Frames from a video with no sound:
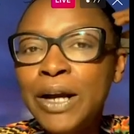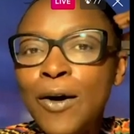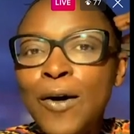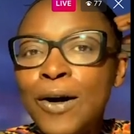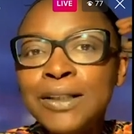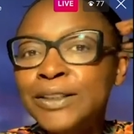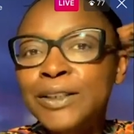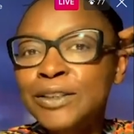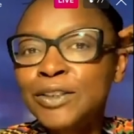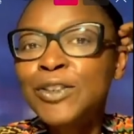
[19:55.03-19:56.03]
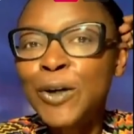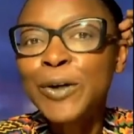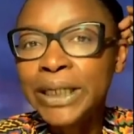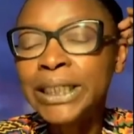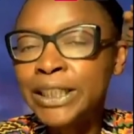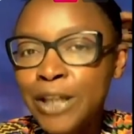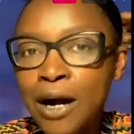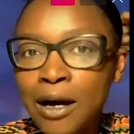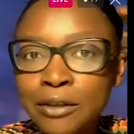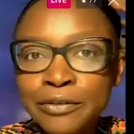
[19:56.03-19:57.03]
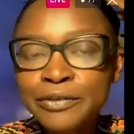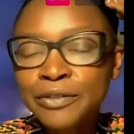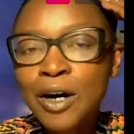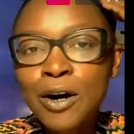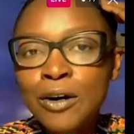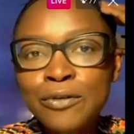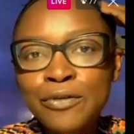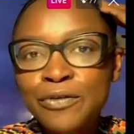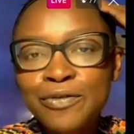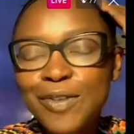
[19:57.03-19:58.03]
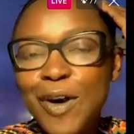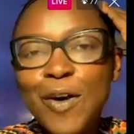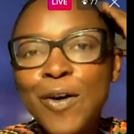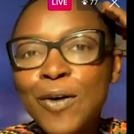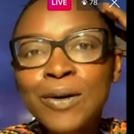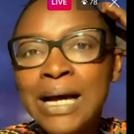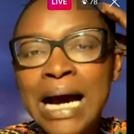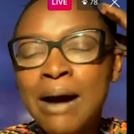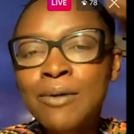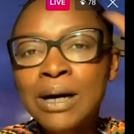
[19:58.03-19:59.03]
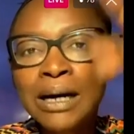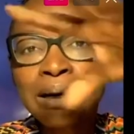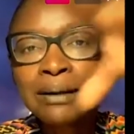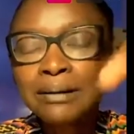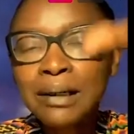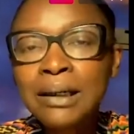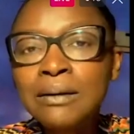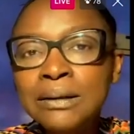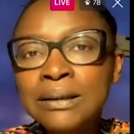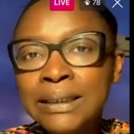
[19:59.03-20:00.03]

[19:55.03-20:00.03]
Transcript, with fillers: all don't know enough of all our local